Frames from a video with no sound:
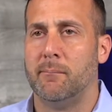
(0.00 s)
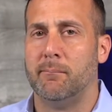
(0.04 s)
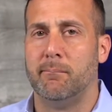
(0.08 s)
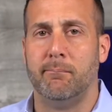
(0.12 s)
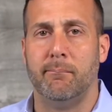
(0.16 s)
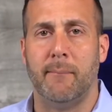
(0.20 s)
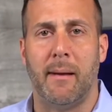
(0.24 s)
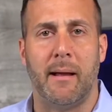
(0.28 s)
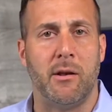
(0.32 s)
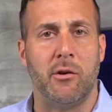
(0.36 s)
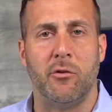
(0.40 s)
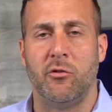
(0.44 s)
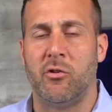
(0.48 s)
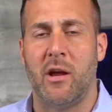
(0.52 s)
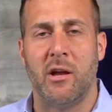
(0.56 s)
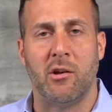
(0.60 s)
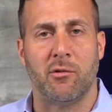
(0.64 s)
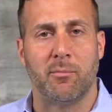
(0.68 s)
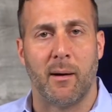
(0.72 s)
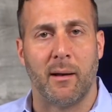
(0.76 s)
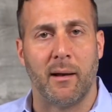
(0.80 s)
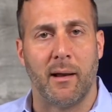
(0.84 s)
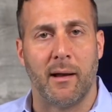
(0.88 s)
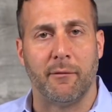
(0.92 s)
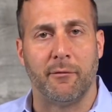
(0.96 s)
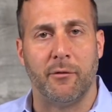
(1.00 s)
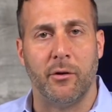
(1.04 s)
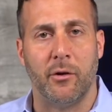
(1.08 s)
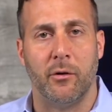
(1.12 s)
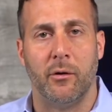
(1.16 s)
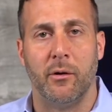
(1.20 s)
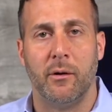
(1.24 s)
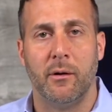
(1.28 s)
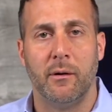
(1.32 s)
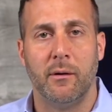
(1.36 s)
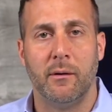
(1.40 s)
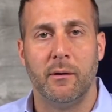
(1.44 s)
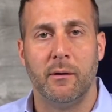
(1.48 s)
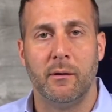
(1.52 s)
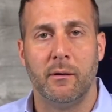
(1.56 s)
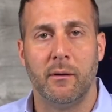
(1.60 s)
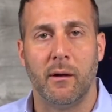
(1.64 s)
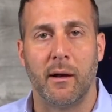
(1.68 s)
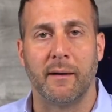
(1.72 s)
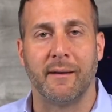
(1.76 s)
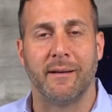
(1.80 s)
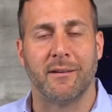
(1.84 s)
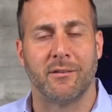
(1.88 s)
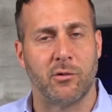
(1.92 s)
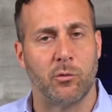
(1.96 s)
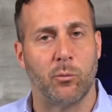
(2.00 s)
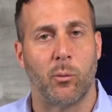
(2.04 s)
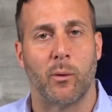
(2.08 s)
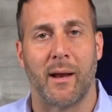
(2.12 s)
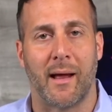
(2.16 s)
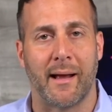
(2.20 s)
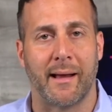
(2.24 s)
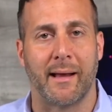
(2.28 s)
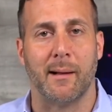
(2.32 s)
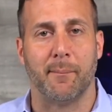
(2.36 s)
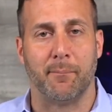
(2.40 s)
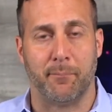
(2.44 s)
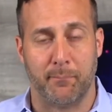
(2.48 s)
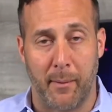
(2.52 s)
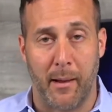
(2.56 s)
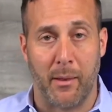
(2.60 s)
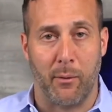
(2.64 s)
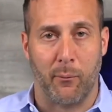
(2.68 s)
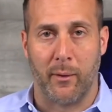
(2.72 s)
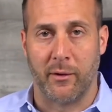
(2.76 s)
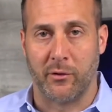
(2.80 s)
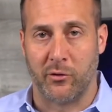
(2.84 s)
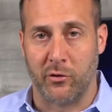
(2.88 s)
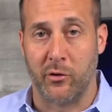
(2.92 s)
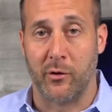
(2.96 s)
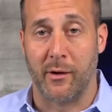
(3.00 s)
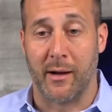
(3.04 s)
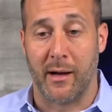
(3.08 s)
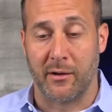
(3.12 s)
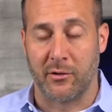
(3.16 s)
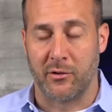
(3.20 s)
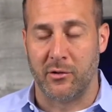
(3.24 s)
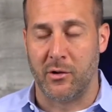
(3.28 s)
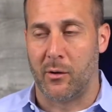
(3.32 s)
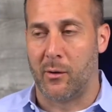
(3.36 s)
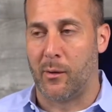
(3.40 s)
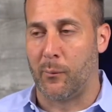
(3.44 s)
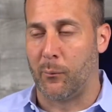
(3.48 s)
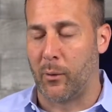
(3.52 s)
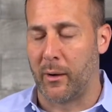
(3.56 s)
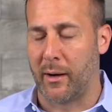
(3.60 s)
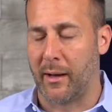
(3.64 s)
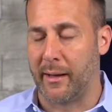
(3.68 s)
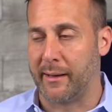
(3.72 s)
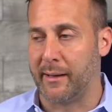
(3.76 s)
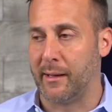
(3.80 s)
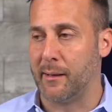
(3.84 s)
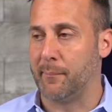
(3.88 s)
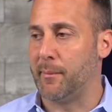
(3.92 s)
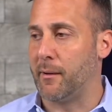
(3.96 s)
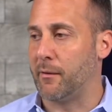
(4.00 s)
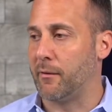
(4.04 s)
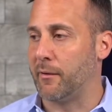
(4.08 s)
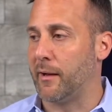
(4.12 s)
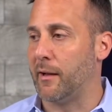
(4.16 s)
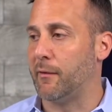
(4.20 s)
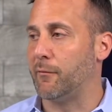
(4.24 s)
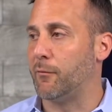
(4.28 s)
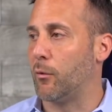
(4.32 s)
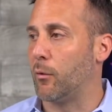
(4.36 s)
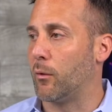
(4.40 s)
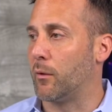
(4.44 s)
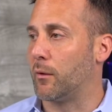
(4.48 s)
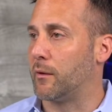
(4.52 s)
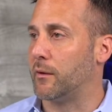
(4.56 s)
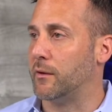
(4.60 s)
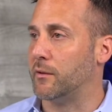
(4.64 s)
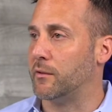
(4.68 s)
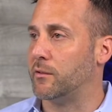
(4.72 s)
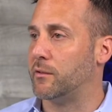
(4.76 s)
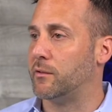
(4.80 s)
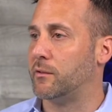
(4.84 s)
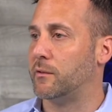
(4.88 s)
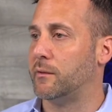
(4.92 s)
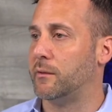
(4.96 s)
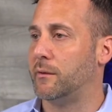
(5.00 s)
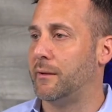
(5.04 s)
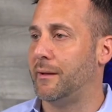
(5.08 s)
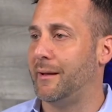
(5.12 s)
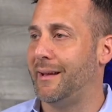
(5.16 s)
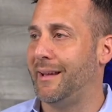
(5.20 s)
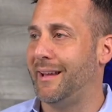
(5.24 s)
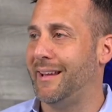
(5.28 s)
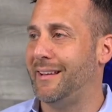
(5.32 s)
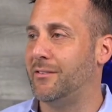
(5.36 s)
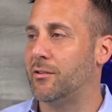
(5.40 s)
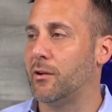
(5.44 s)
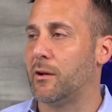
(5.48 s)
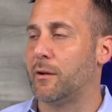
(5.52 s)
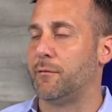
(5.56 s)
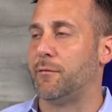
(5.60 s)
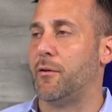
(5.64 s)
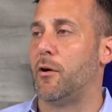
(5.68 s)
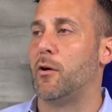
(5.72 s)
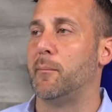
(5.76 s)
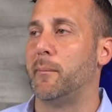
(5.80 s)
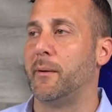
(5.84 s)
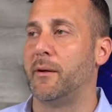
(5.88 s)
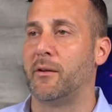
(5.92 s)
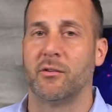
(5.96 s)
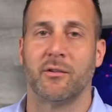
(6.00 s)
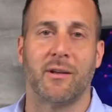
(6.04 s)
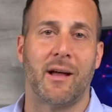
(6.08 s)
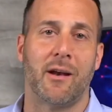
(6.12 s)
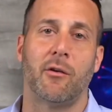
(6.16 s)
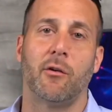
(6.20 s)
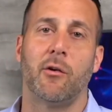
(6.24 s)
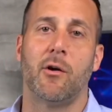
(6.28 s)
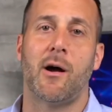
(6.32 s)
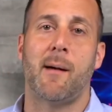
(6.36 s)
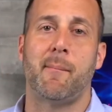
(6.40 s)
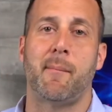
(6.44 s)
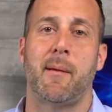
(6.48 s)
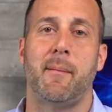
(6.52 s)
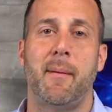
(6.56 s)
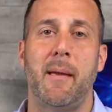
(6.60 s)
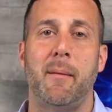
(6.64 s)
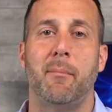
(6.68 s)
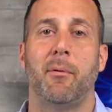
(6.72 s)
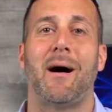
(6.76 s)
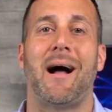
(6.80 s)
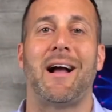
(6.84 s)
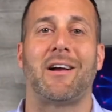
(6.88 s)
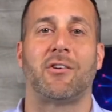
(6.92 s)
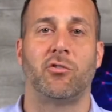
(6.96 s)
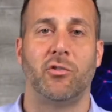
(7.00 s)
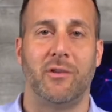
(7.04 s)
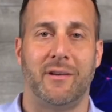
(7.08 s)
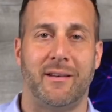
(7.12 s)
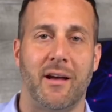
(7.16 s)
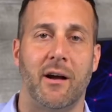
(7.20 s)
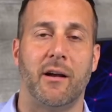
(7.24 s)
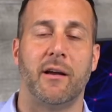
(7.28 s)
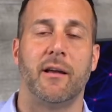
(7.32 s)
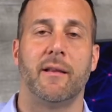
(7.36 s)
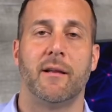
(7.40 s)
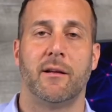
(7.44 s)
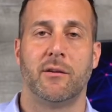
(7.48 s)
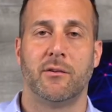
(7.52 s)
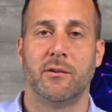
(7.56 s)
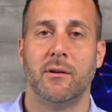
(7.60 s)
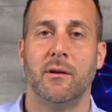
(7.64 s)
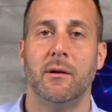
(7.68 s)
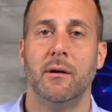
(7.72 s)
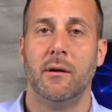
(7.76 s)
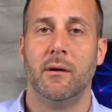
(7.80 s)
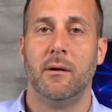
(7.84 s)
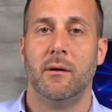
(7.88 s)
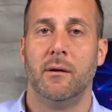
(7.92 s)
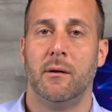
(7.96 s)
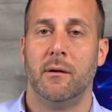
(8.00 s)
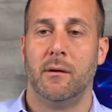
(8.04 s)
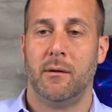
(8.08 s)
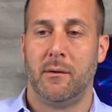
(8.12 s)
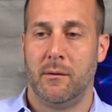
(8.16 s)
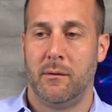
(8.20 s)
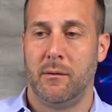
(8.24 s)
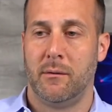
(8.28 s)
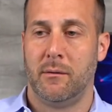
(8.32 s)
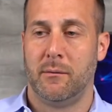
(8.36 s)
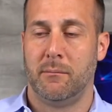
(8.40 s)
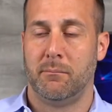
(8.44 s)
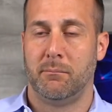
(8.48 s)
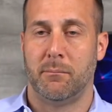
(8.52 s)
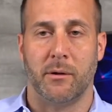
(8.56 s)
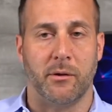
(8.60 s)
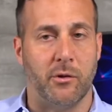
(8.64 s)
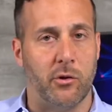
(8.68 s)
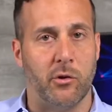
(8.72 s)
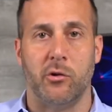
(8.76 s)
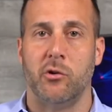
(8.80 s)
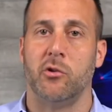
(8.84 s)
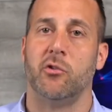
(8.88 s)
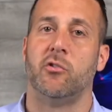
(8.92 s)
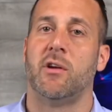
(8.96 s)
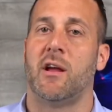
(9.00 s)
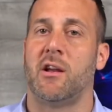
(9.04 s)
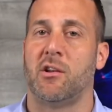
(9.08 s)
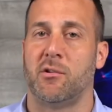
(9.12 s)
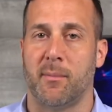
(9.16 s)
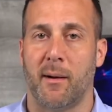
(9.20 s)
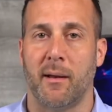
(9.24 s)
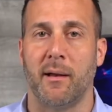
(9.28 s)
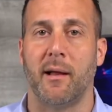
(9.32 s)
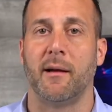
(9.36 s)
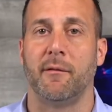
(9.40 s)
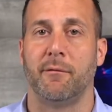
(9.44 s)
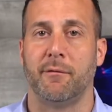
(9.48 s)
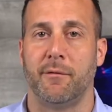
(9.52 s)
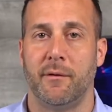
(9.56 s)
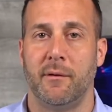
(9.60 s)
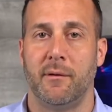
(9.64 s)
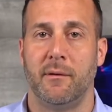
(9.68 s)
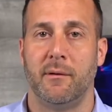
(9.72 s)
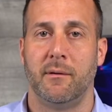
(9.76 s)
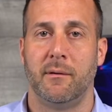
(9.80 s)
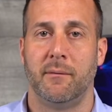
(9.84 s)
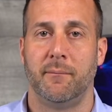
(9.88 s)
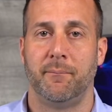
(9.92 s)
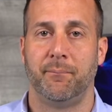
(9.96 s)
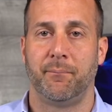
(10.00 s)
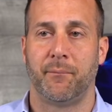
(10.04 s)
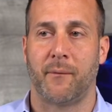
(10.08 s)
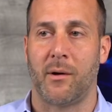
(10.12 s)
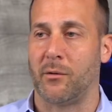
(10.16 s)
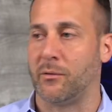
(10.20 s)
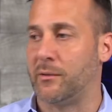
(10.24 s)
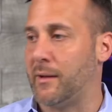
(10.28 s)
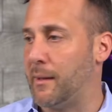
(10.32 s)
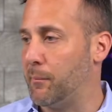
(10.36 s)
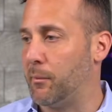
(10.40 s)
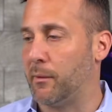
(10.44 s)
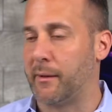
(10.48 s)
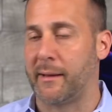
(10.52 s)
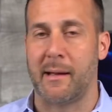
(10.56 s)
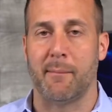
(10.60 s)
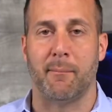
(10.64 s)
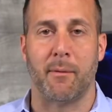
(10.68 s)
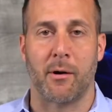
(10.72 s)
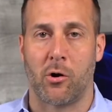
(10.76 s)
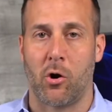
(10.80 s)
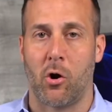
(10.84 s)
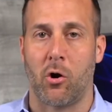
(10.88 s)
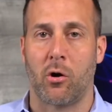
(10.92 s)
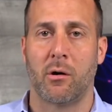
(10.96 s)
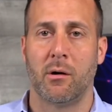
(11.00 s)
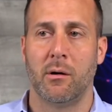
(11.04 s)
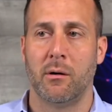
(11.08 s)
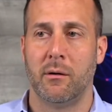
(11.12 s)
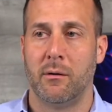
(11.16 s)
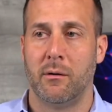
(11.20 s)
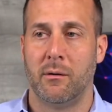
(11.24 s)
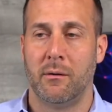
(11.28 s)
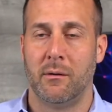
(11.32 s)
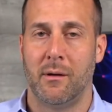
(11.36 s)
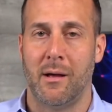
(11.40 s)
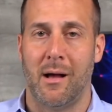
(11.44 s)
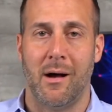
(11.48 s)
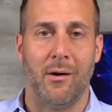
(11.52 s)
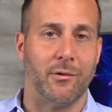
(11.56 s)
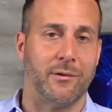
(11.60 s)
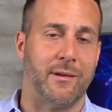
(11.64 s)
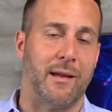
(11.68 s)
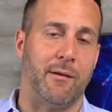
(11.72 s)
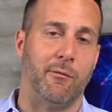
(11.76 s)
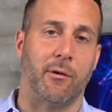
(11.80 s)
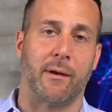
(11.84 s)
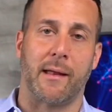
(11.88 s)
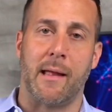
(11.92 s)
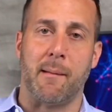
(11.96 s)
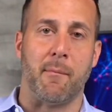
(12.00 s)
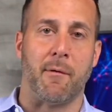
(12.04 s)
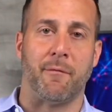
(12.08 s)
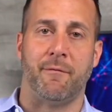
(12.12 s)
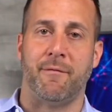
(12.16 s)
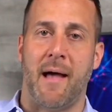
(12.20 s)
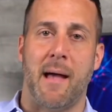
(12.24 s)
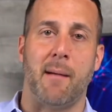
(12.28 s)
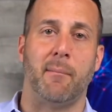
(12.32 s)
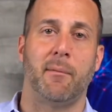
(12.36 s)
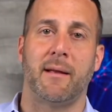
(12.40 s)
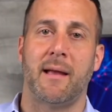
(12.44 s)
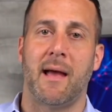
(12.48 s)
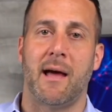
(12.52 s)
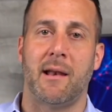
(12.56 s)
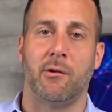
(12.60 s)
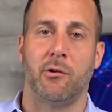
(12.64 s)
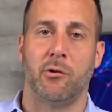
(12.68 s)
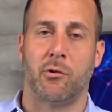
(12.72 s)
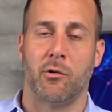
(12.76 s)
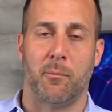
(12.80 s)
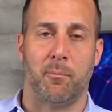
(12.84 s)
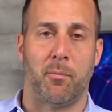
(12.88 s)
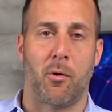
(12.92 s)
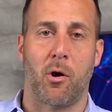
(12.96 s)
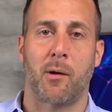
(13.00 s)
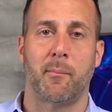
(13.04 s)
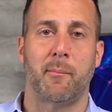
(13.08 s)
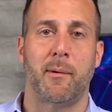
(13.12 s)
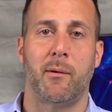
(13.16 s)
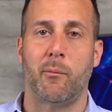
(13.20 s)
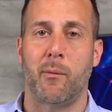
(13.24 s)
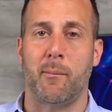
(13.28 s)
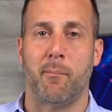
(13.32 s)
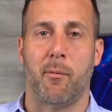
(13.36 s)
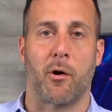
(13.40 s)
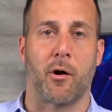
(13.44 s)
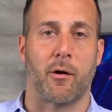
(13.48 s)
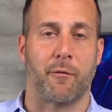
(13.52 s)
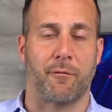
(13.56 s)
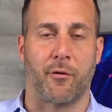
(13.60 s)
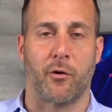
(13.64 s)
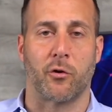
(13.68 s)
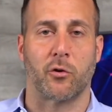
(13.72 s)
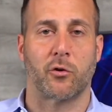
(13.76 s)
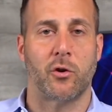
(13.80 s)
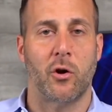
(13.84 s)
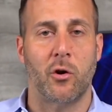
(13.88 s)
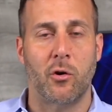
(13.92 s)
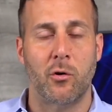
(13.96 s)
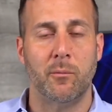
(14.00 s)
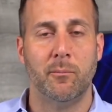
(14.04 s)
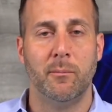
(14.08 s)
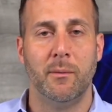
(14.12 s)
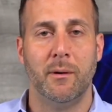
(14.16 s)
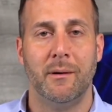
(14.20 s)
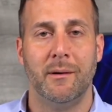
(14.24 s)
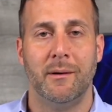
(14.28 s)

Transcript: man, you changed my life, dude. Like, this is what I get up, by the way, so you guys know what I get up every day for. Because he's on the phone with me, because I don't know how many people actually tell you this. But dude, you changed my life. I was able to get my car. I was able to get my family out into an apartment. We bought our first home.